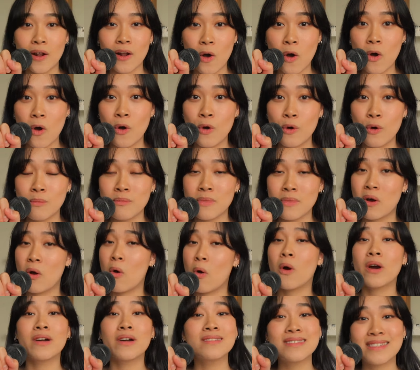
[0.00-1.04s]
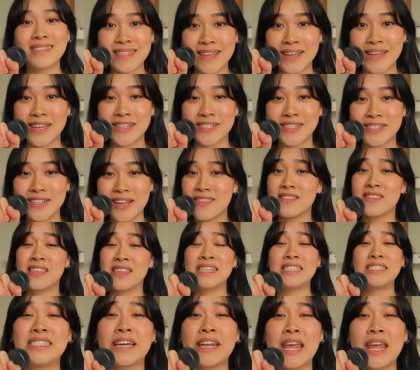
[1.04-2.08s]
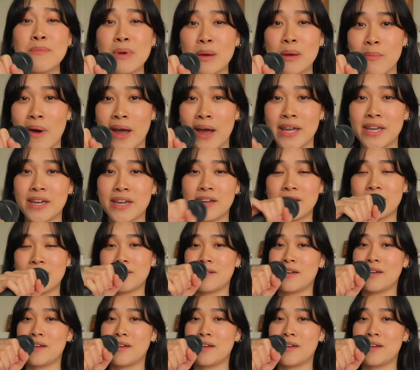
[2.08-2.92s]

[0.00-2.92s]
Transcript: home or on stage, then the dynamic mic